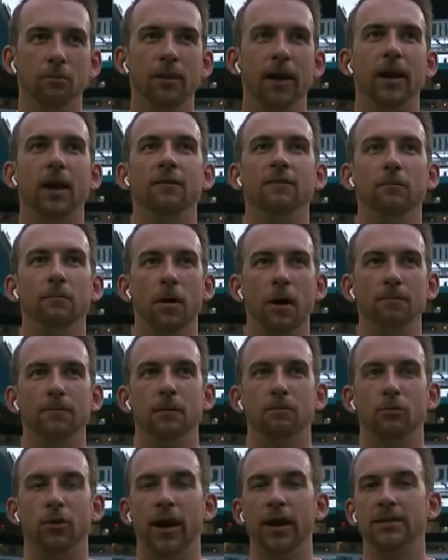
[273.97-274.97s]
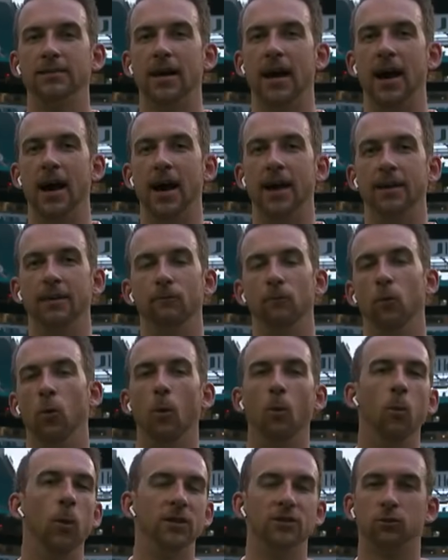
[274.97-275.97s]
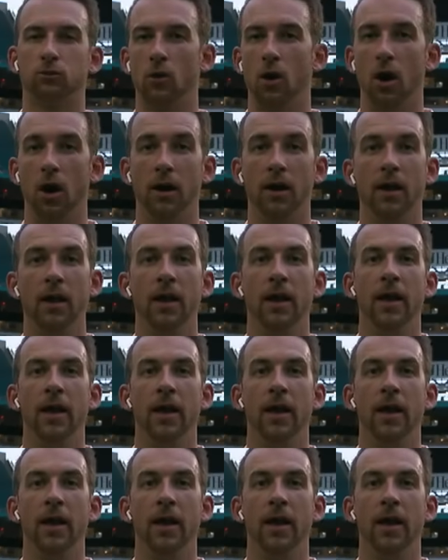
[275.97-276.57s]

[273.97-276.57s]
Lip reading: bit of a pump the brakes on what's wrong.